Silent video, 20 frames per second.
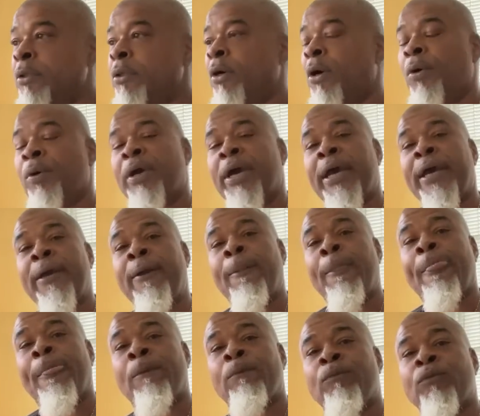Okay.
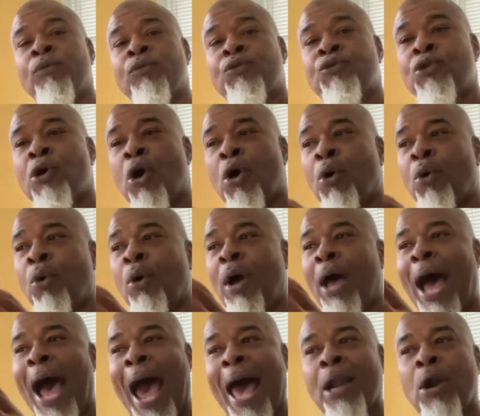So
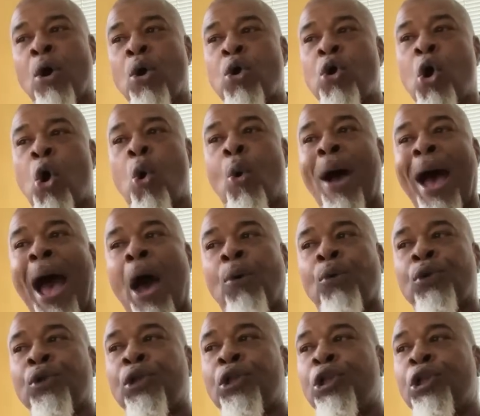I don't go
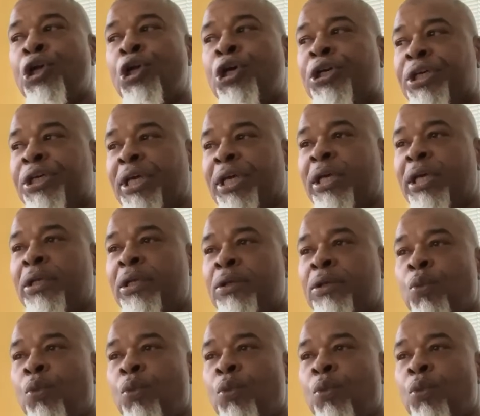out looking.